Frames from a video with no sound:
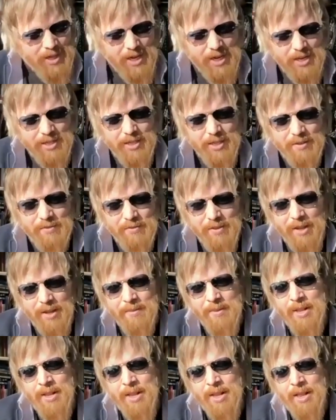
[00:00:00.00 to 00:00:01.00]
in itself, that
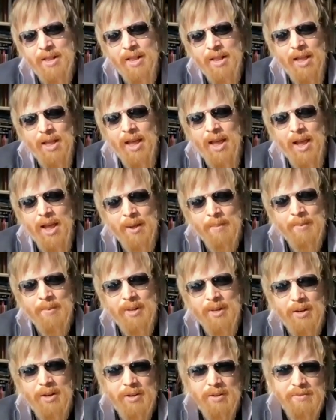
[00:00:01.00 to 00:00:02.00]
a
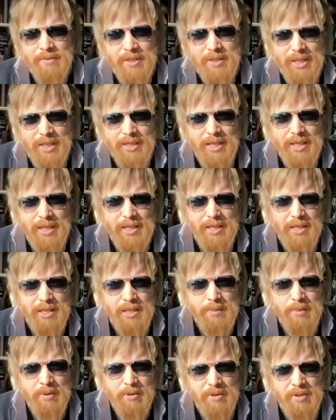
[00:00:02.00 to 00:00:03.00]
lot of psychedelic
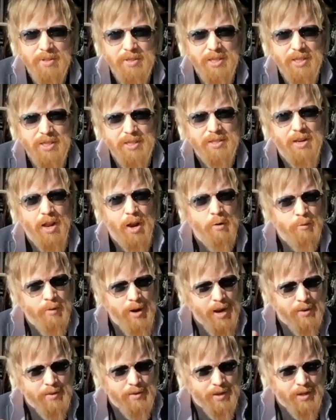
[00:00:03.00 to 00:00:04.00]
experiences
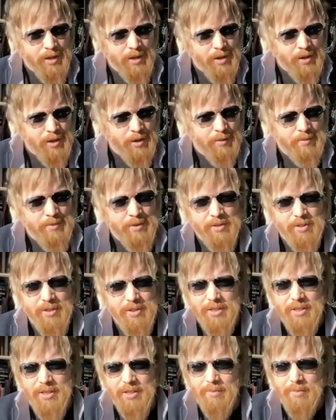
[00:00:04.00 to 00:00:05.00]
around the globe, not
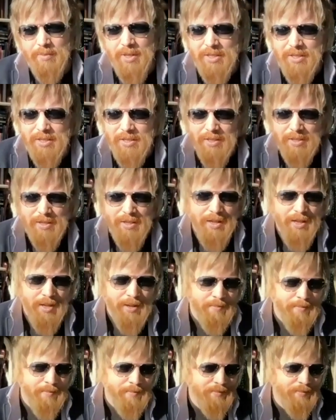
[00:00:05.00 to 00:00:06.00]
just in the Western,
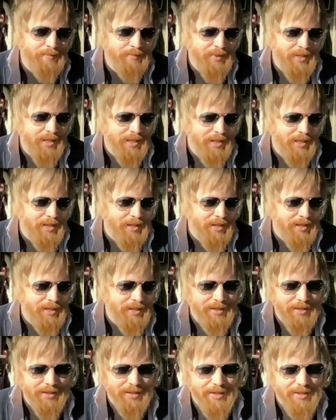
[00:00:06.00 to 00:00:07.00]

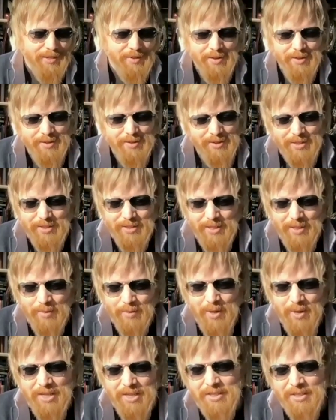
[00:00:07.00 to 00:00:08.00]
not just in the
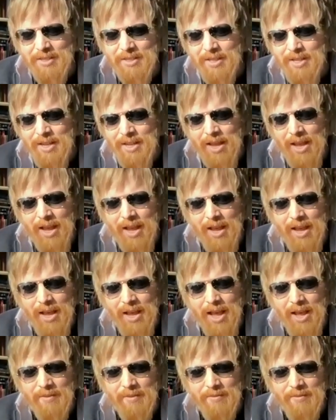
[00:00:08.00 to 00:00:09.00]
West,
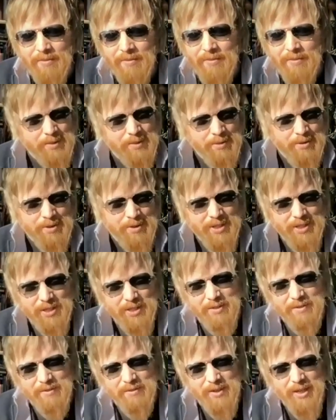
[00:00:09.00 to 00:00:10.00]
have these
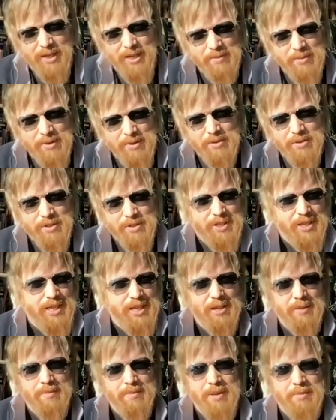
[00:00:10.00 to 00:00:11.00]
experiences of Lilliputians,
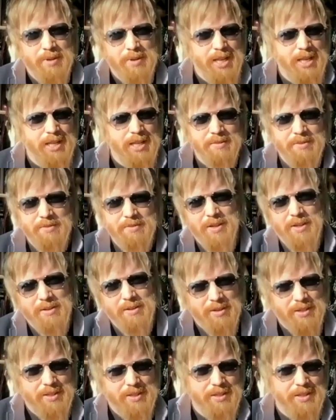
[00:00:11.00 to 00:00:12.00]
little people, elves,
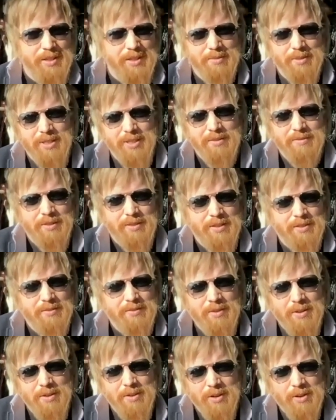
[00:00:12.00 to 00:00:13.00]
fairies, whatever. It's
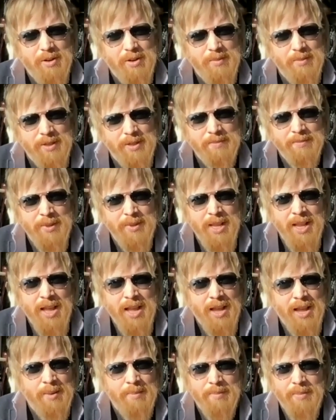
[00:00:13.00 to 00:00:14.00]
very common.
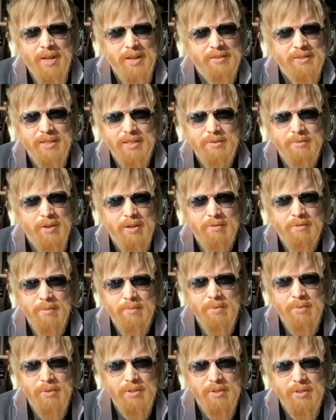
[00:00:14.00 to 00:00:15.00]
I've just read a
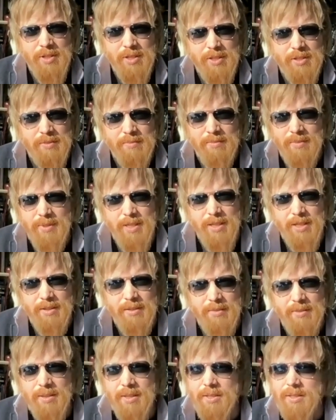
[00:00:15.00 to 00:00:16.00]
report on
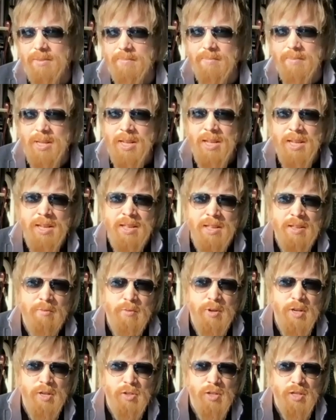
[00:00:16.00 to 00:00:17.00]
these
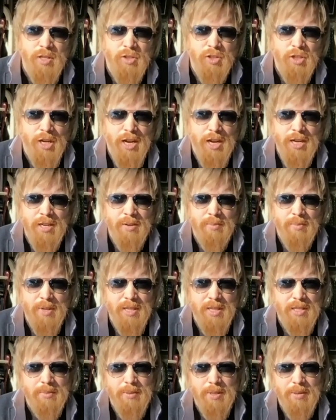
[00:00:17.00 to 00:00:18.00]
region in China where
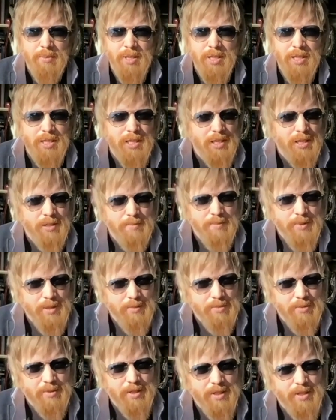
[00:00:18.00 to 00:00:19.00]
they speak about these little
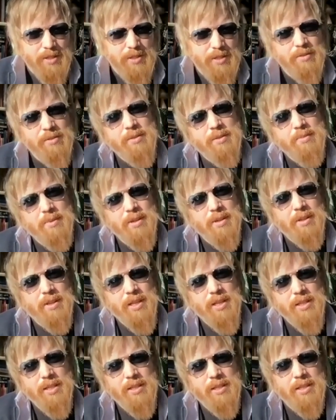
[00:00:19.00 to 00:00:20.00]
people induced by
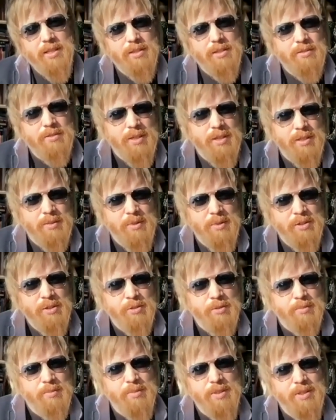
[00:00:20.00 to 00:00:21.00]
eating these strange
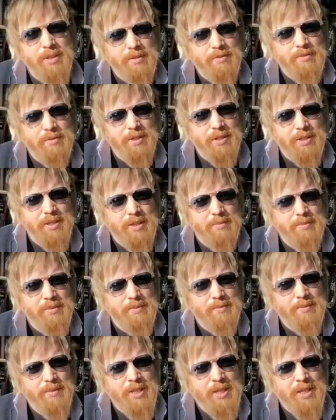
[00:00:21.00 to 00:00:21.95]
mushrooms, for example.